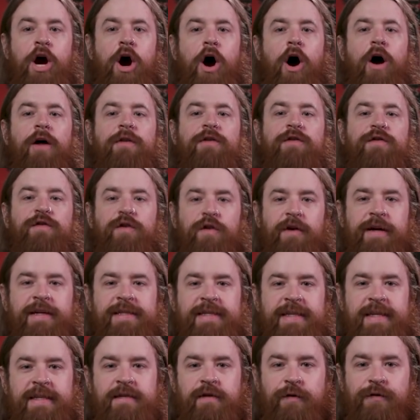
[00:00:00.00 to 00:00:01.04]
On Stirring
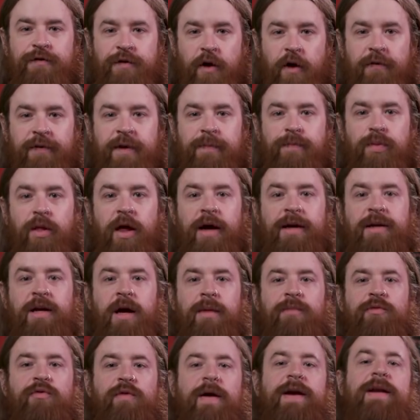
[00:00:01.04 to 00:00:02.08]
Seas of Salted Blood
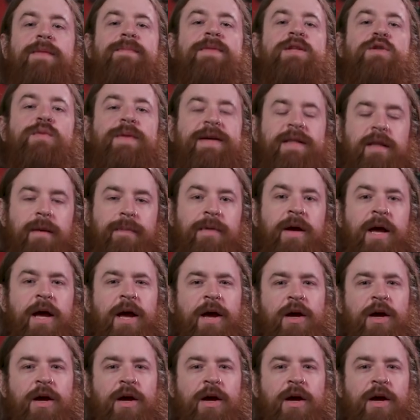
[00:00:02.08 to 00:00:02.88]
comes right in between them.